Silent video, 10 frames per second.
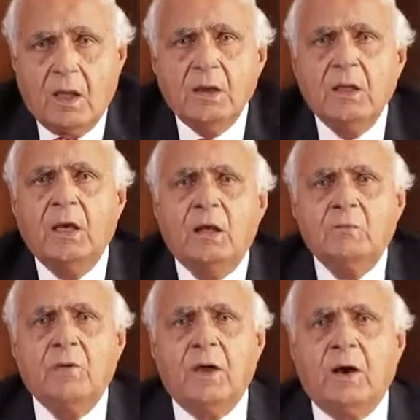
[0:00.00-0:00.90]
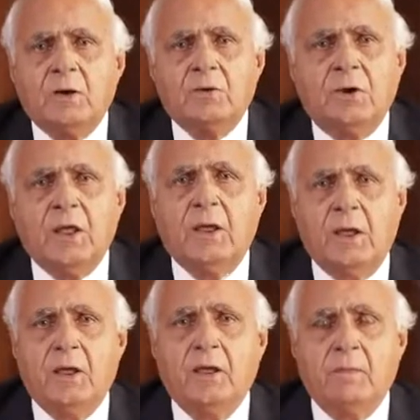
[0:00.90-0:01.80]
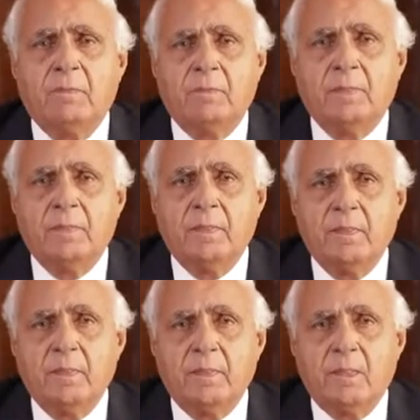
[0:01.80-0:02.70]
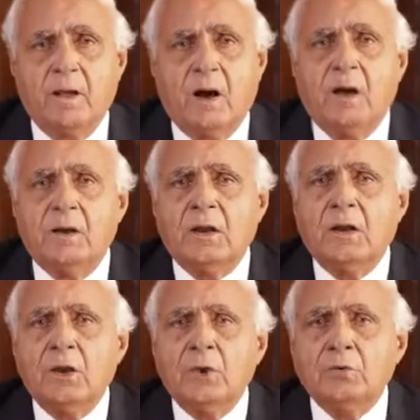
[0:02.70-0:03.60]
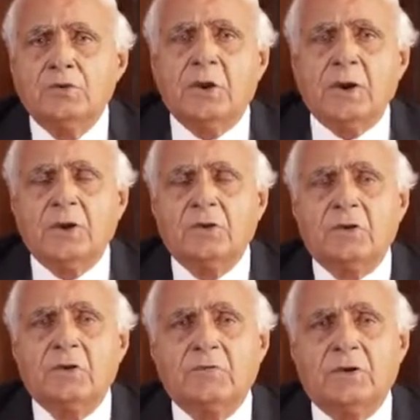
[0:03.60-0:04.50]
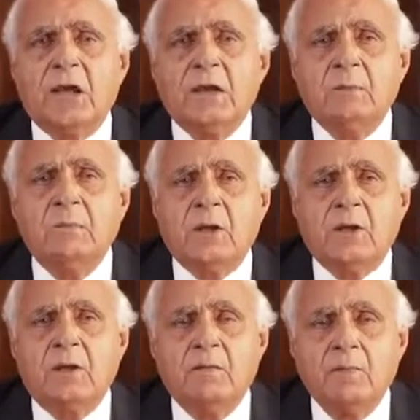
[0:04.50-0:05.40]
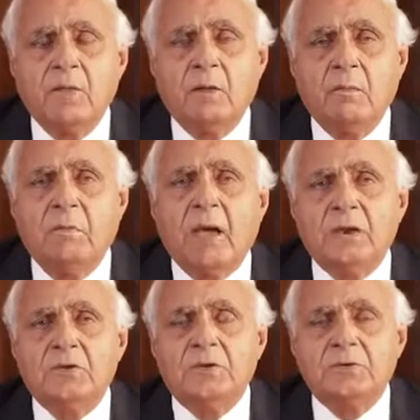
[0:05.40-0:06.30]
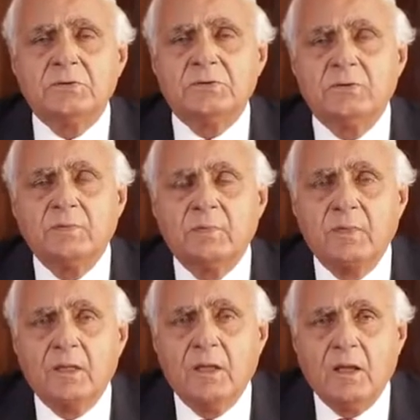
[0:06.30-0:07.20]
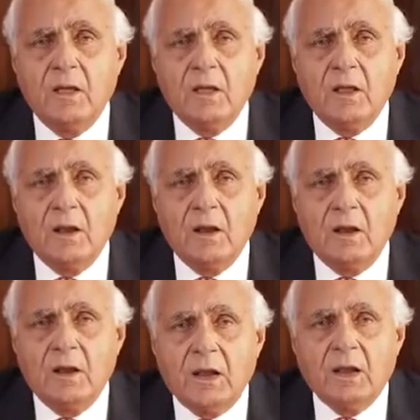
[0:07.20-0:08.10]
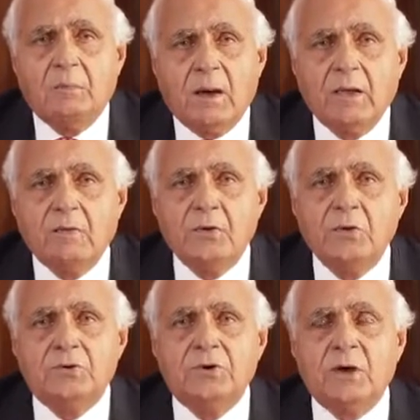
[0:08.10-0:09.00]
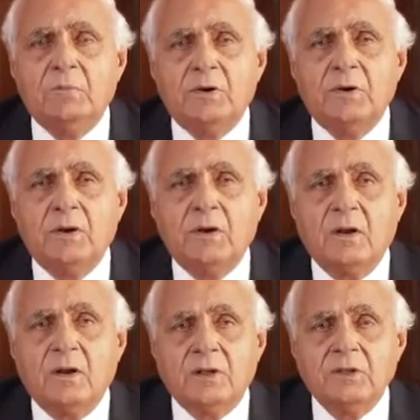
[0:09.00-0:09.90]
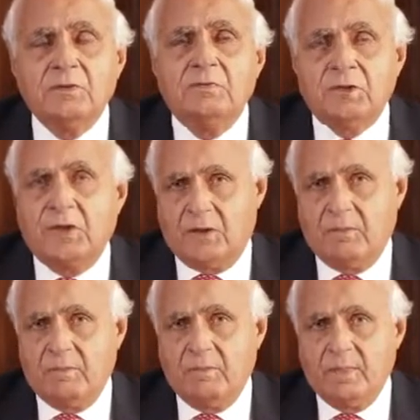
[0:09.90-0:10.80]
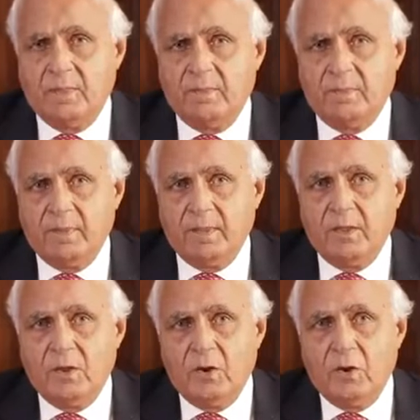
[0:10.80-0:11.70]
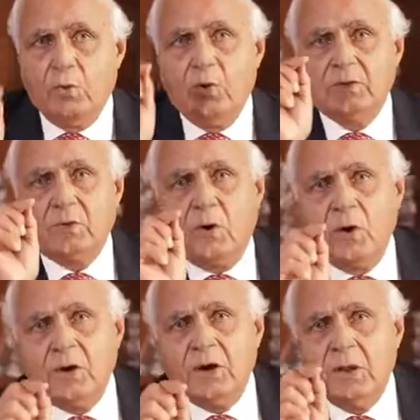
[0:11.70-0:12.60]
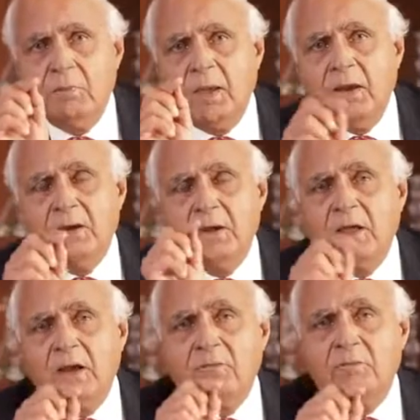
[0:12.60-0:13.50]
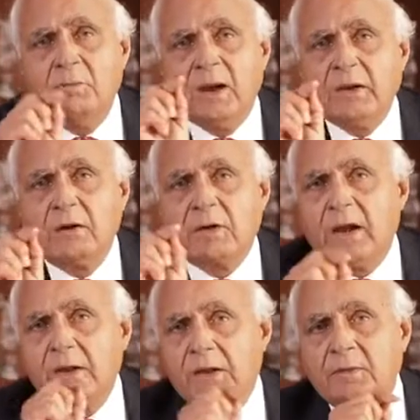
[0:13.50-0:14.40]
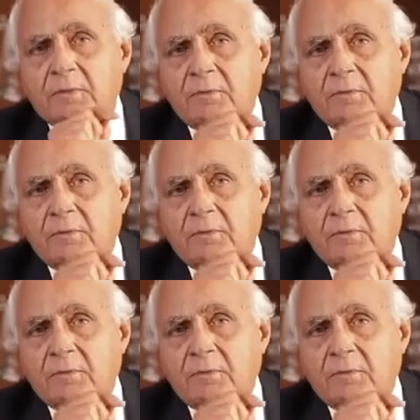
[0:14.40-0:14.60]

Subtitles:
And here we are today under a new generation of dynamic managers led by our new chairman Rajiv Singh, who has already made DLF battle ready